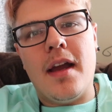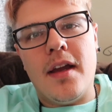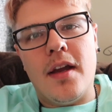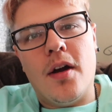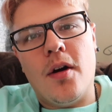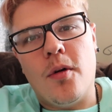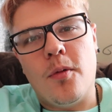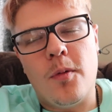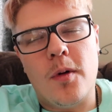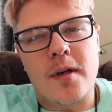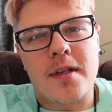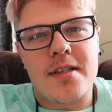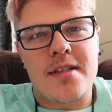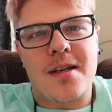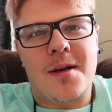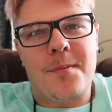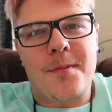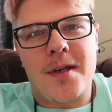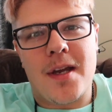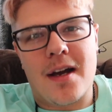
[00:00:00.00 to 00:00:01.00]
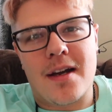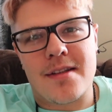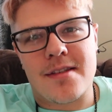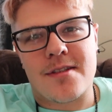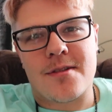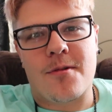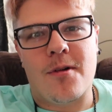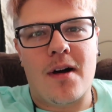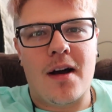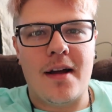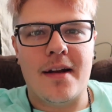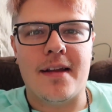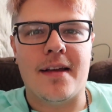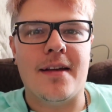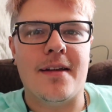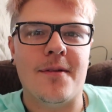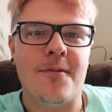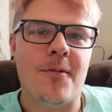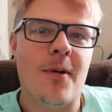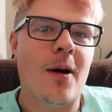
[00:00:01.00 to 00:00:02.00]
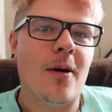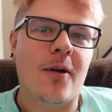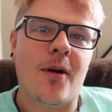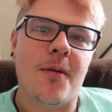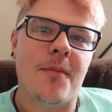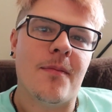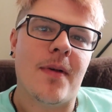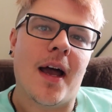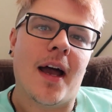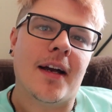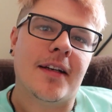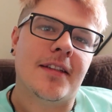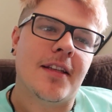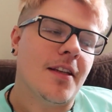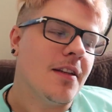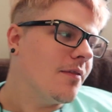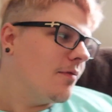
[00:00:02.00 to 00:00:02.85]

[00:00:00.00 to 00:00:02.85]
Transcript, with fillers: Heyo, what is up, Yount Squad, and welcome back to